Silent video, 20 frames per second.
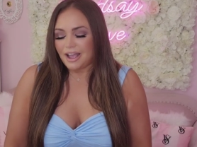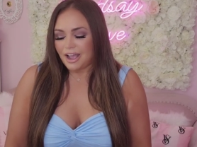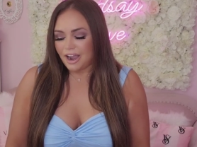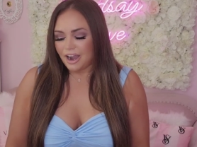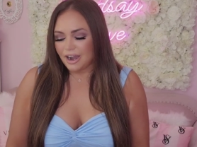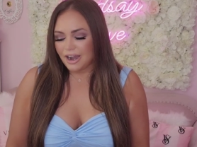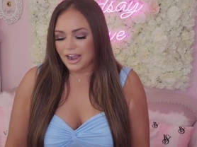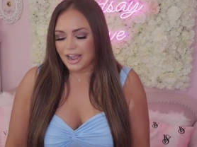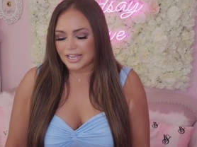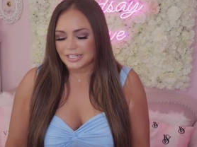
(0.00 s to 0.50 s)
All
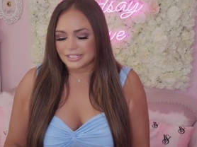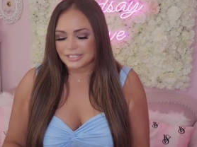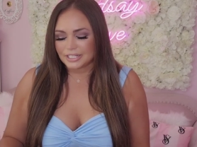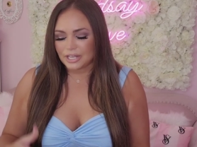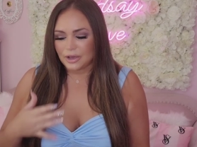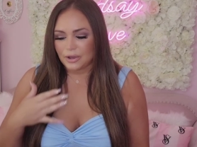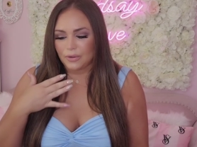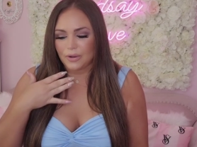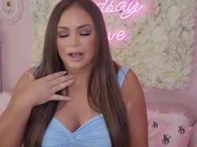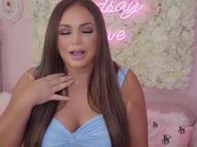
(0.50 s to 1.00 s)
right,
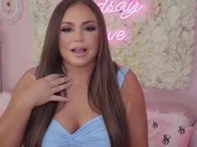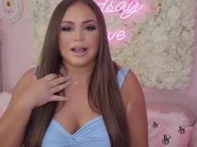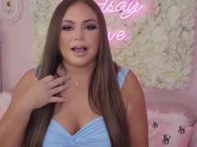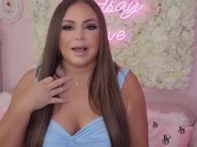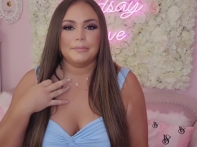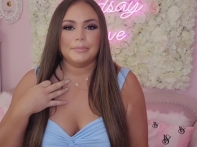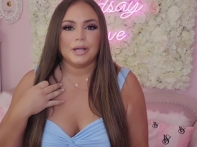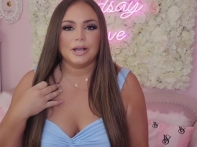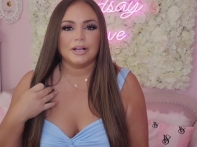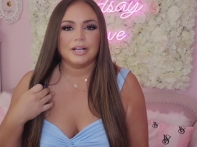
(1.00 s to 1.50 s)
so
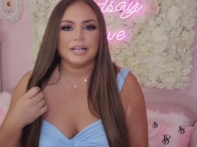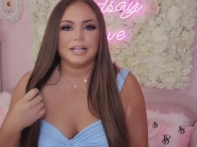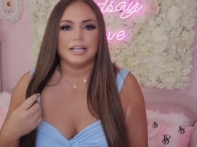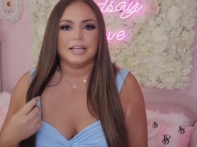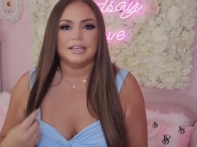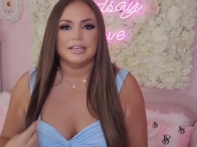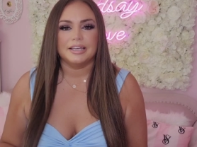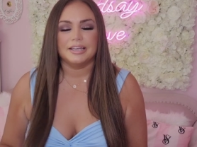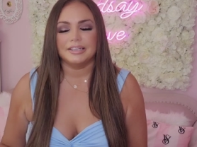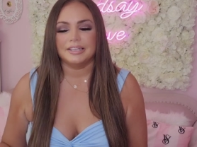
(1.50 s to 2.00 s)
I'm not
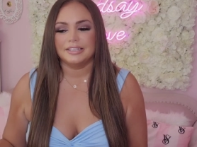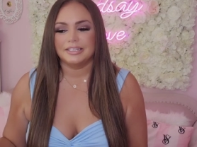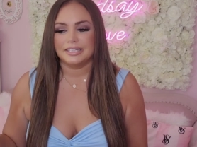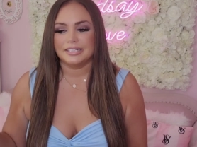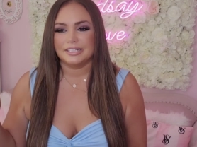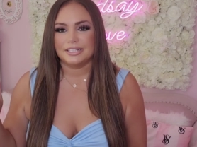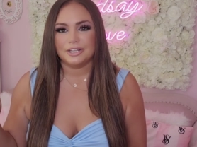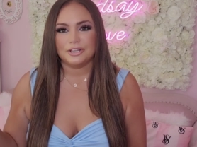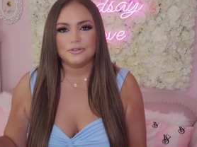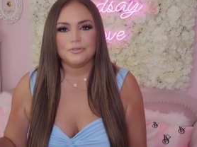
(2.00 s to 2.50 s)
gonna
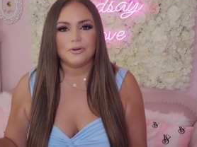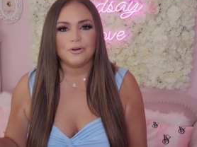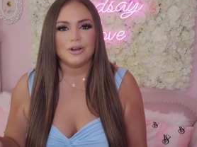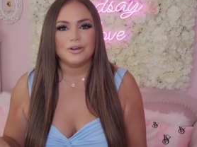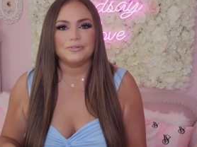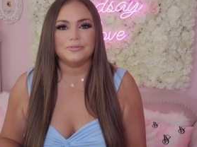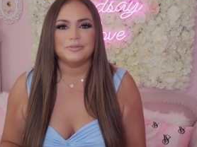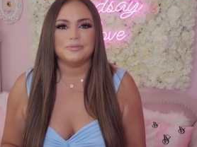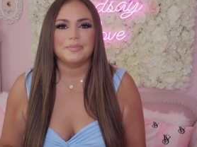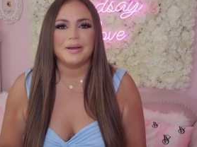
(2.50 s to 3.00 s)
continue
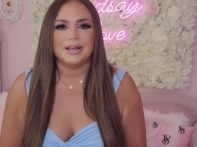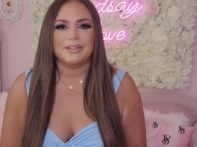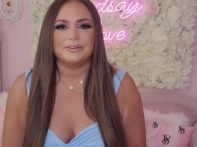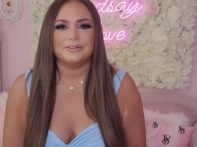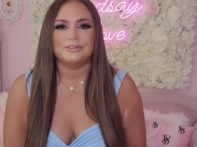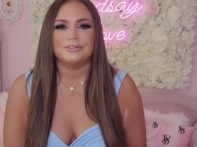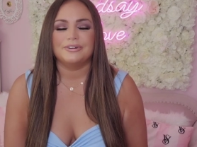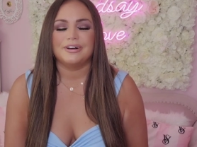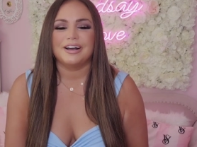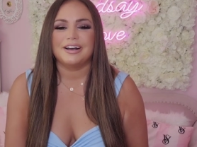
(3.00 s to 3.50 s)
on with my
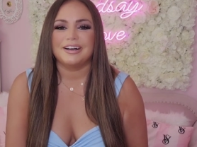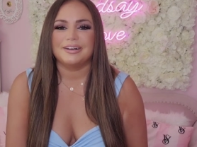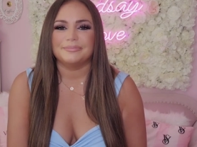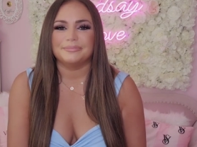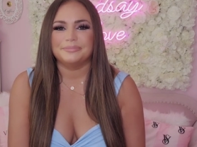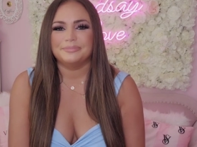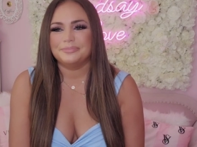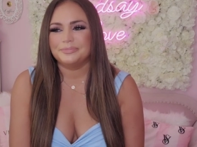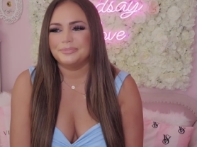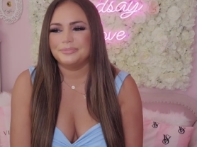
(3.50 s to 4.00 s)

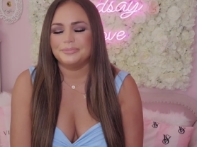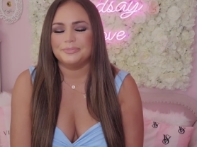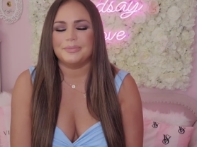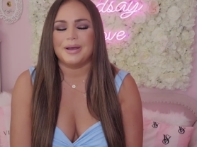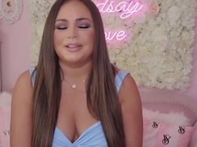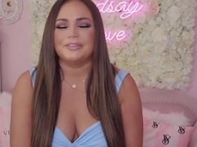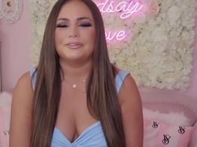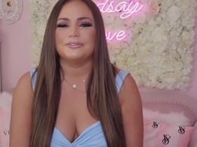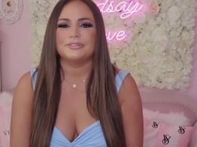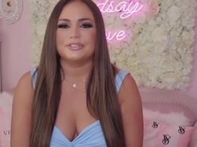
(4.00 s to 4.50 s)

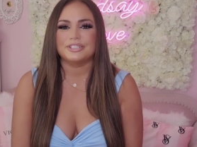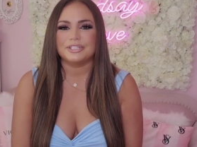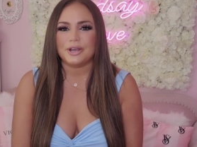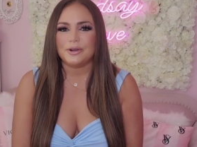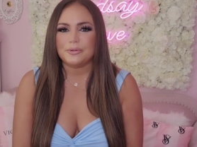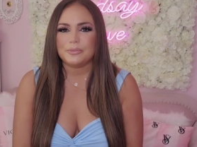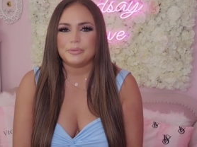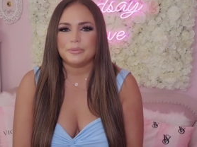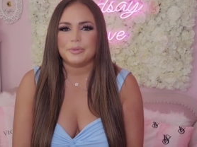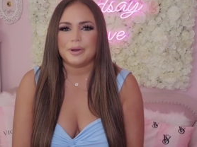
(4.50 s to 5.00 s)
little
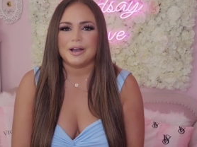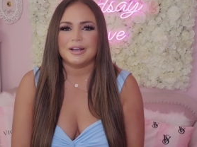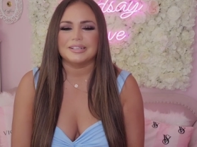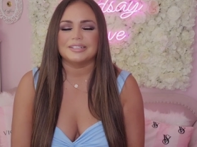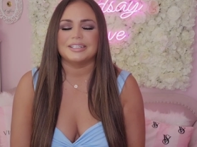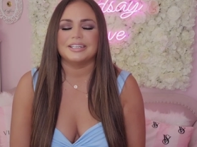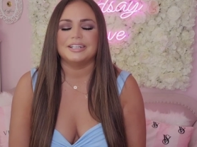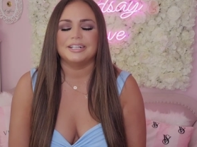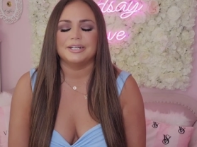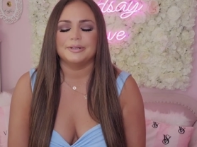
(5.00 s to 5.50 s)

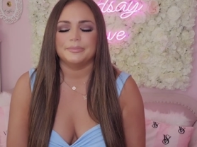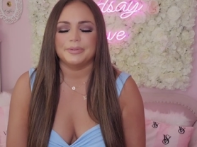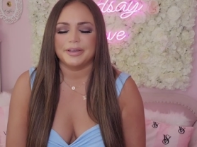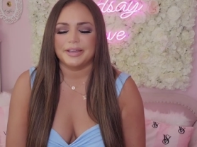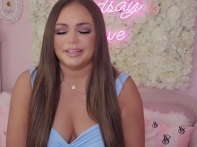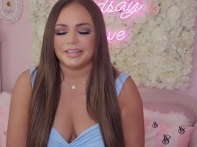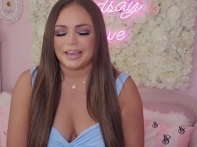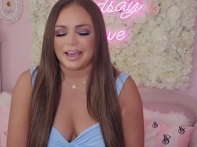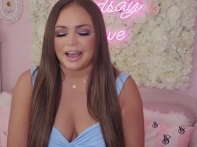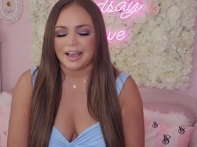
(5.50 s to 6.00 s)
soapbox here,
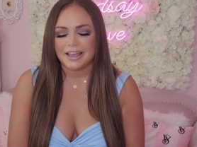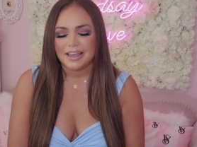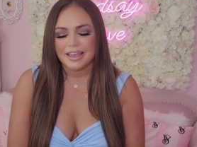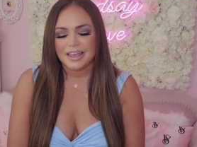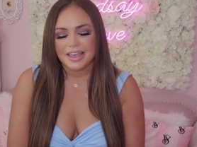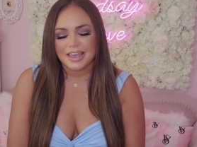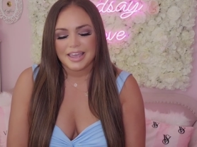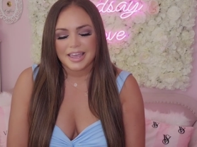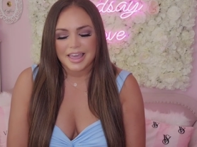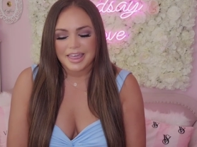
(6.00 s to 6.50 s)
but yeah,
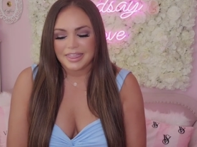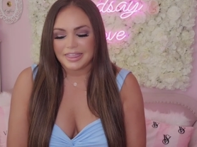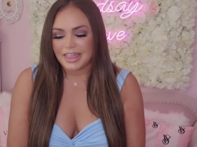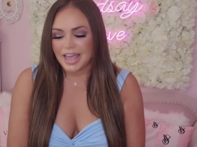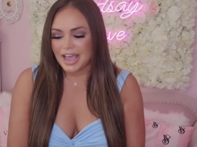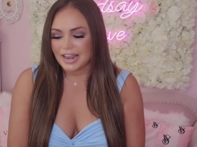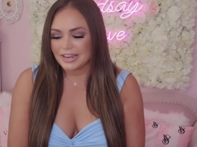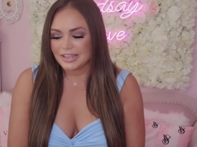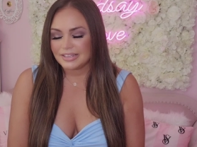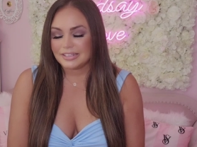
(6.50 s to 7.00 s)

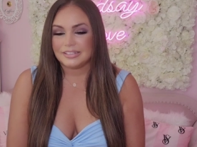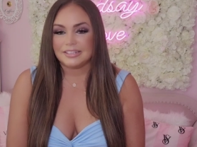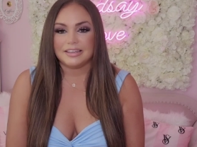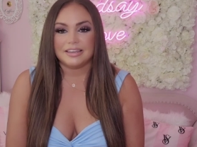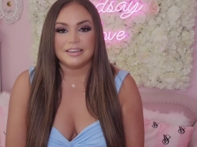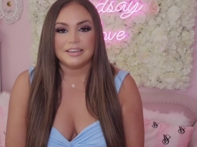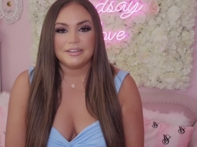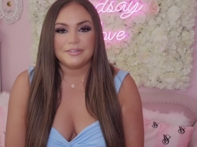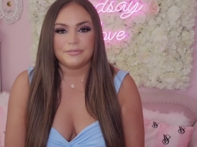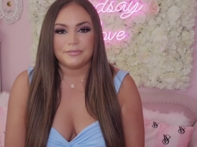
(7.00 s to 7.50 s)
that is
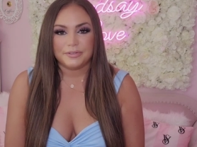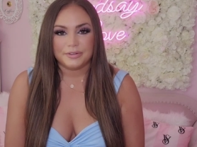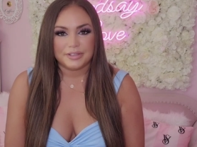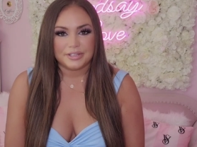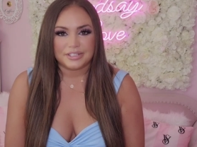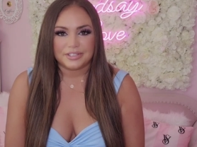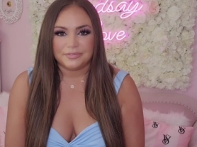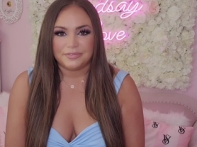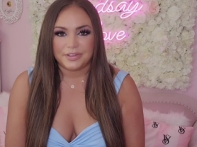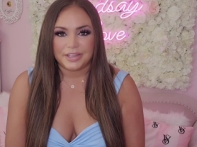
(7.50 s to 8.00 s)
it for
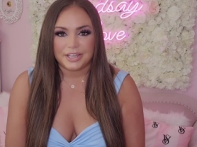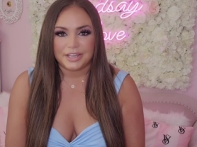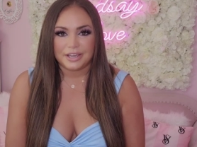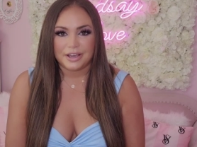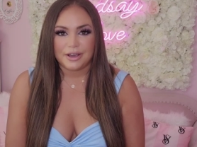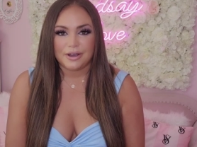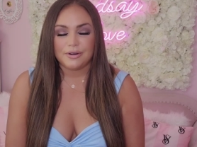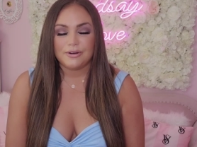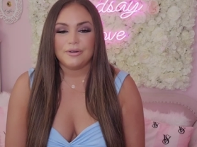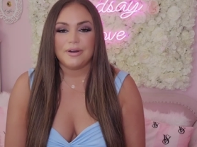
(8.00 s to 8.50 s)
this
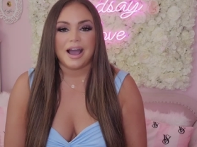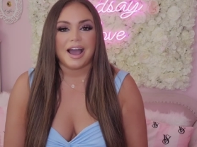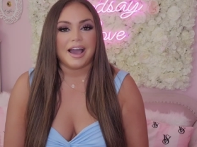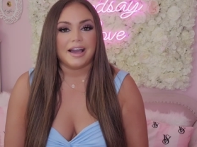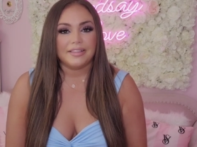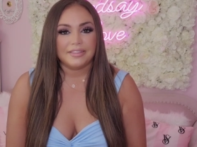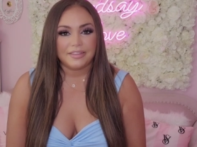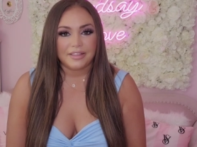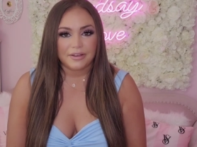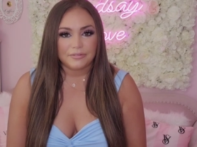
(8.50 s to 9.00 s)
video.
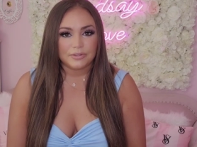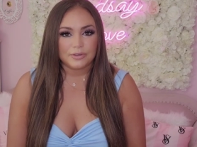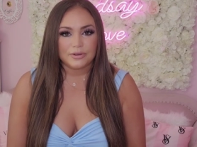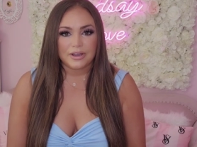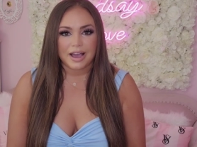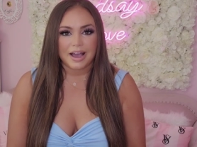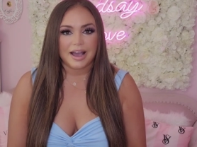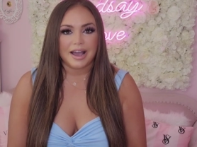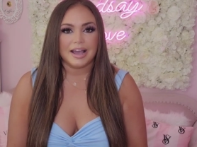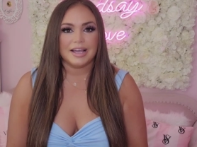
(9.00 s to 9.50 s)
I love you
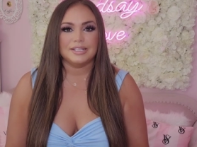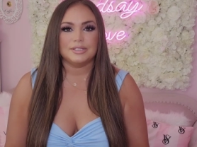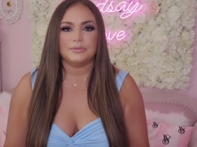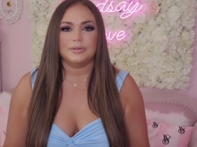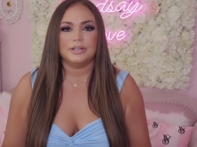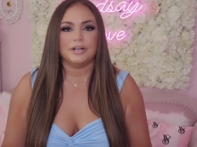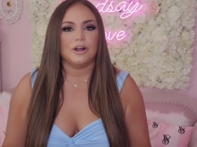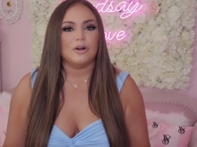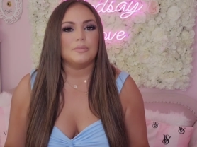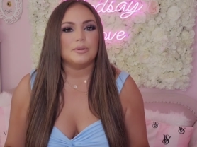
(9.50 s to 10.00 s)
guys.
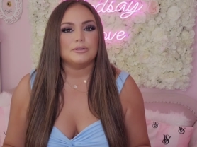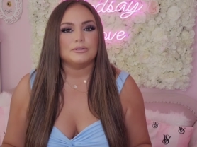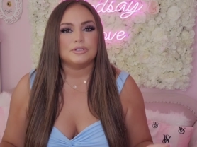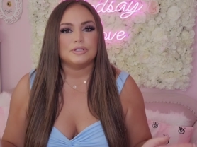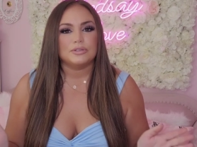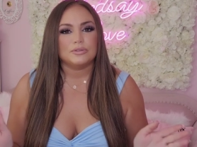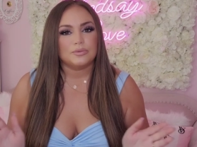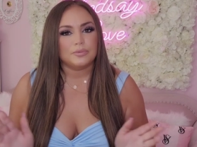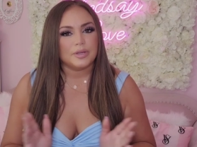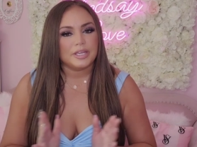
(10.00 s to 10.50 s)
We are almost
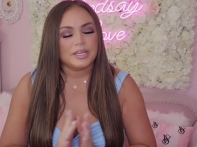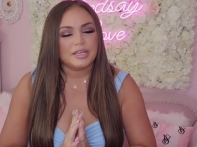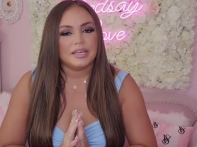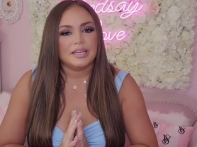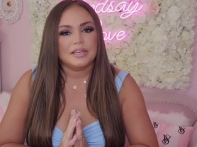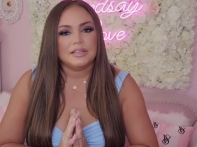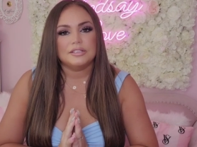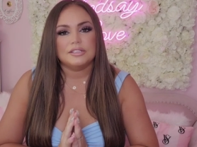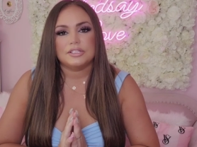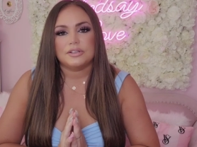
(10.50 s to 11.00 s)
to the
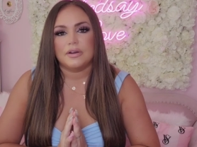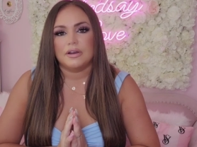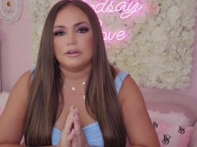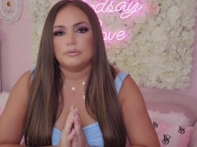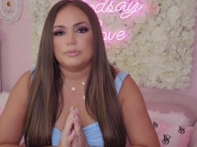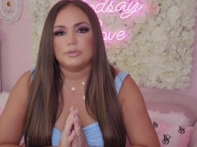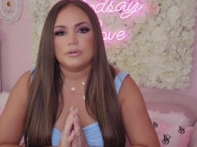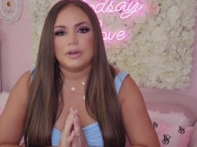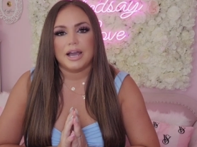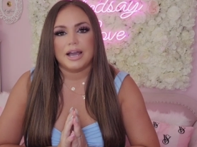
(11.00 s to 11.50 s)
weekend, so I
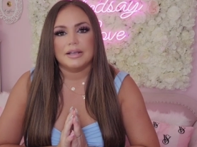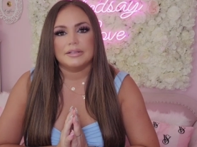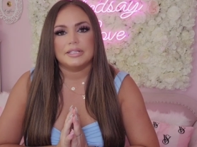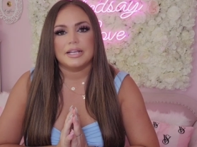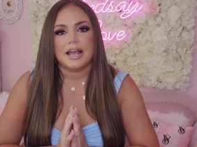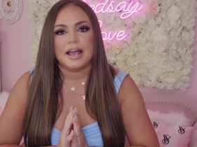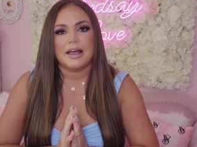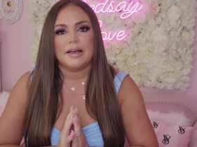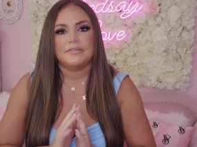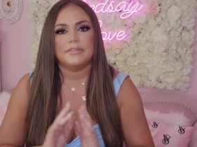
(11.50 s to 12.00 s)
hope you guys
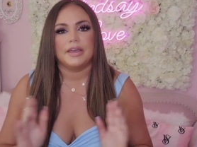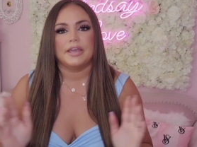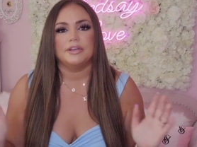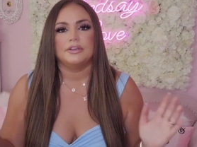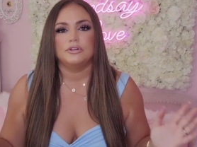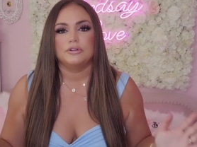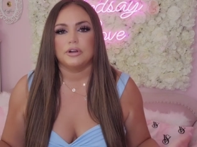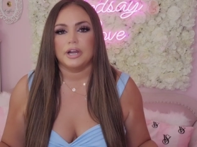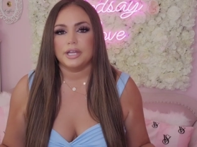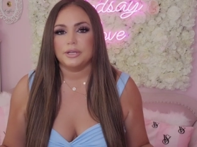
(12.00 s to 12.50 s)
have a
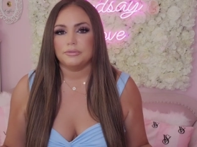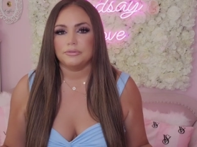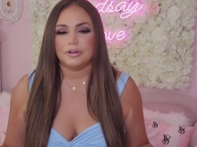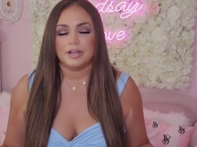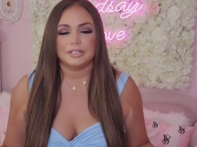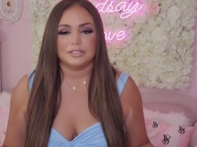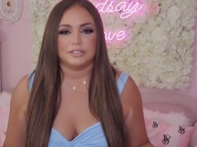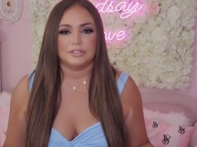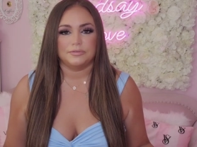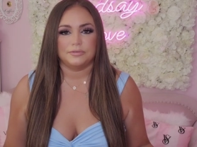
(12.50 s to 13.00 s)
great
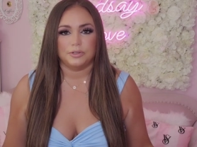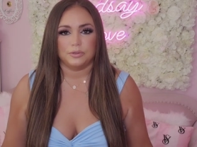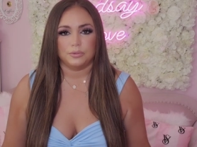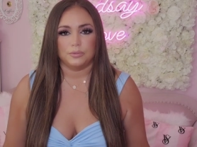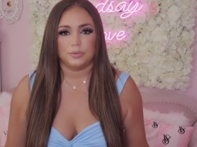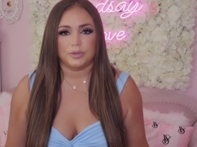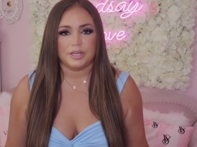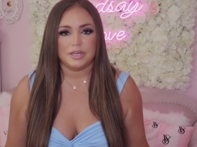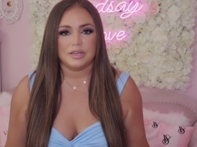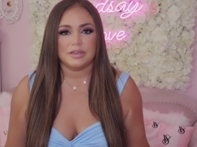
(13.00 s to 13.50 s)
rest of your
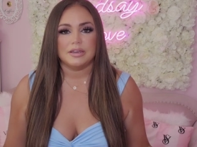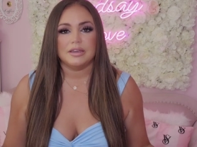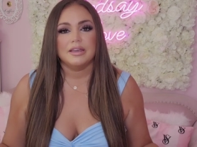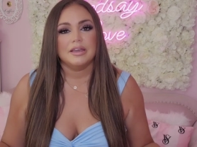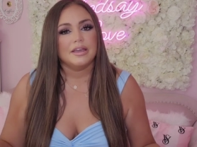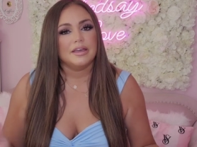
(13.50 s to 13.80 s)
week.